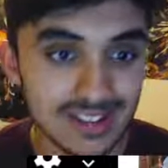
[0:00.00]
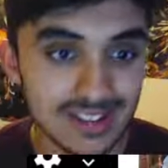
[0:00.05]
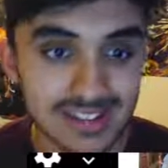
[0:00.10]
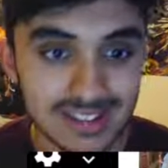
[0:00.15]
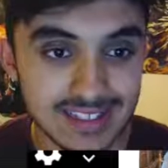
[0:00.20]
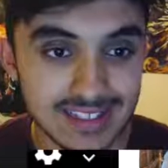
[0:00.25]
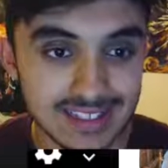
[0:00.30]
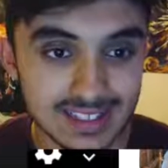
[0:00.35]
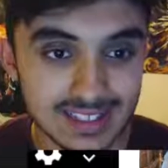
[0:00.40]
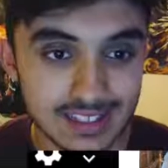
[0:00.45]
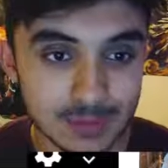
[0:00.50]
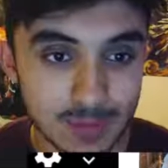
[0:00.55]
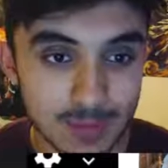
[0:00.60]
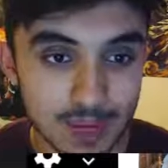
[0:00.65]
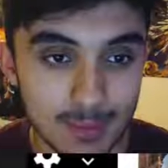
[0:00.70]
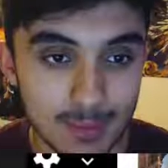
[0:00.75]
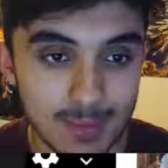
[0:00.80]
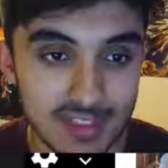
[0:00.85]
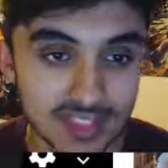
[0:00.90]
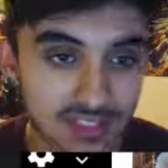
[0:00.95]
This is just my
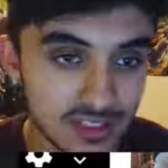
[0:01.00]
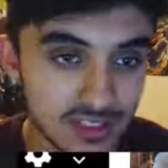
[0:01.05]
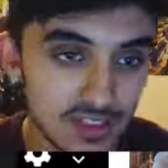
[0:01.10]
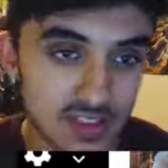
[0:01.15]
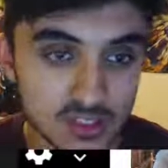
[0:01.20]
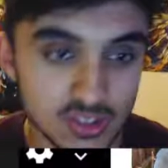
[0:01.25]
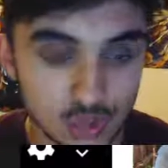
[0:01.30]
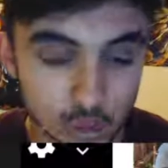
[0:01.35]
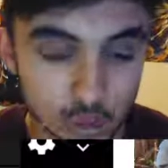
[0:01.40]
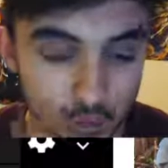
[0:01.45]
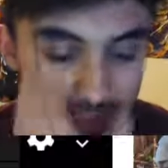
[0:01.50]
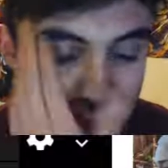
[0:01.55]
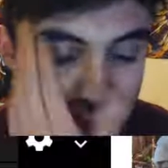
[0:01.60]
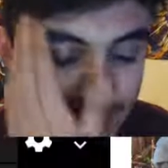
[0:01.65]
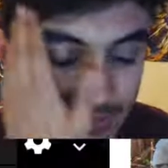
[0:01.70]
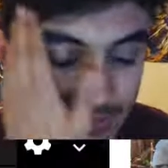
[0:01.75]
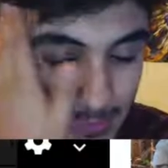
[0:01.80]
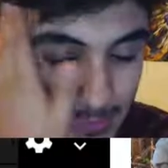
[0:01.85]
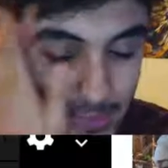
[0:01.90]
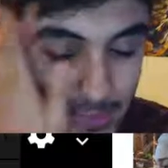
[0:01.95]
opinion. It's always
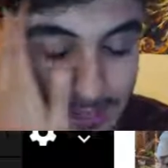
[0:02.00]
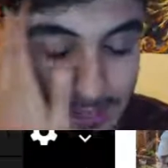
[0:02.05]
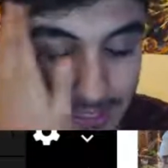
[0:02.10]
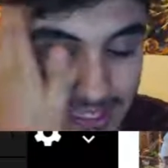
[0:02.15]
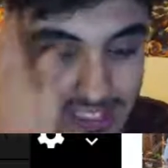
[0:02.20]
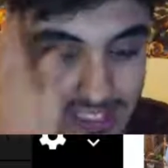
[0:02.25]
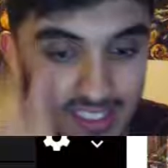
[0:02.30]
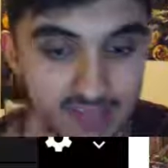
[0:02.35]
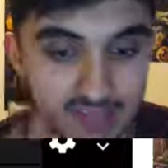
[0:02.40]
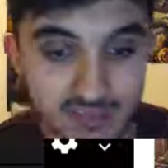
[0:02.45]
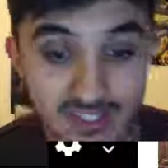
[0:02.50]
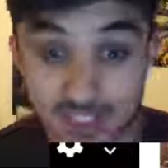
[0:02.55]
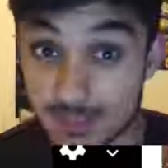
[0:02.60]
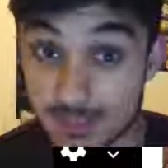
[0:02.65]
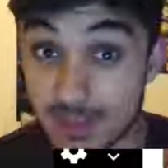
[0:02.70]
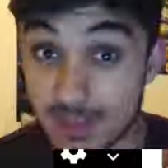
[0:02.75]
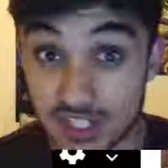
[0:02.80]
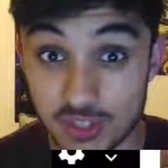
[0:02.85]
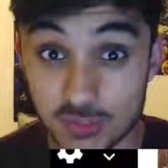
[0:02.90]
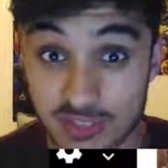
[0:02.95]
different perspectives,
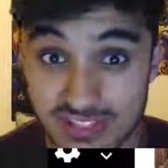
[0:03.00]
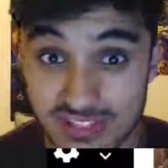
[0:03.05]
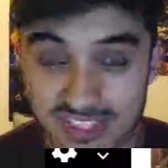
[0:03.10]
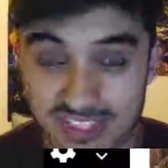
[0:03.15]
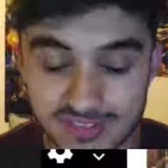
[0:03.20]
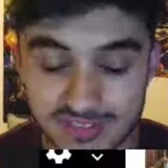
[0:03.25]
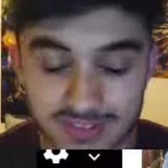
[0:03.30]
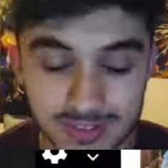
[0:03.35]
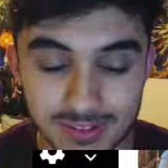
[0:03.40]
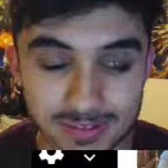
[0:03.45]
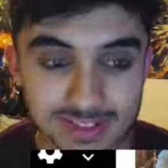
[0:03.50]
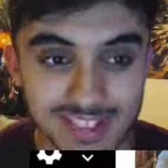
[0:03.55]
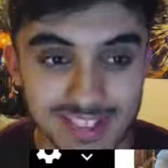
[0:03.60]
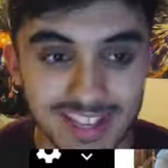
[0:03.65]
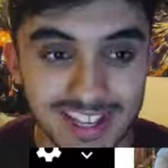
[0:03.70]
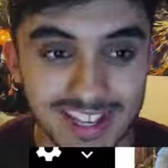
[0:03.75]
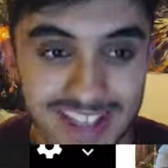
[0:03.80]
especially with these films.